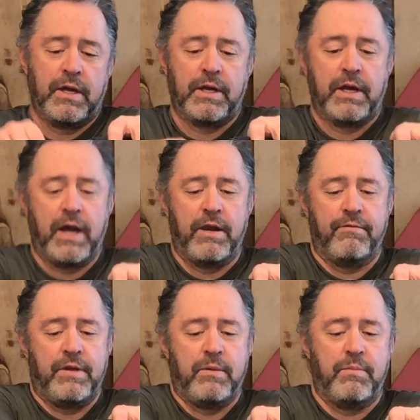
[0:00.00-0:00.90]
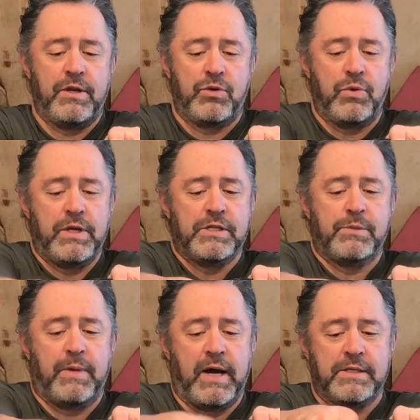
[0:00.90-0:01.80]
and kind of in between
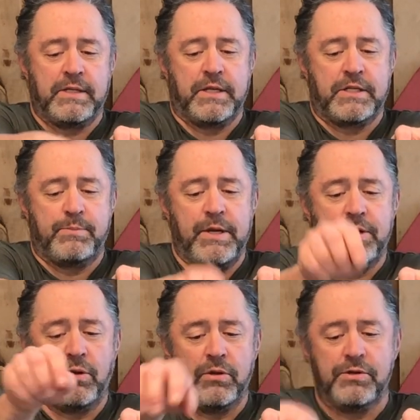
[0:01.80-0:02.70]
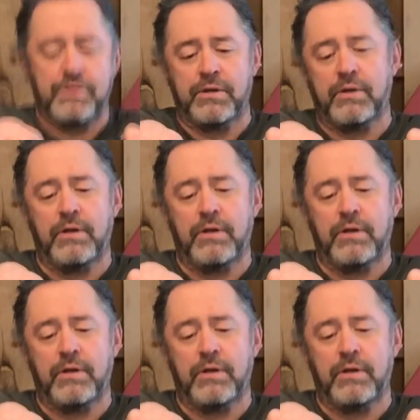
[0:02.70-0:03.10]
spots like spindles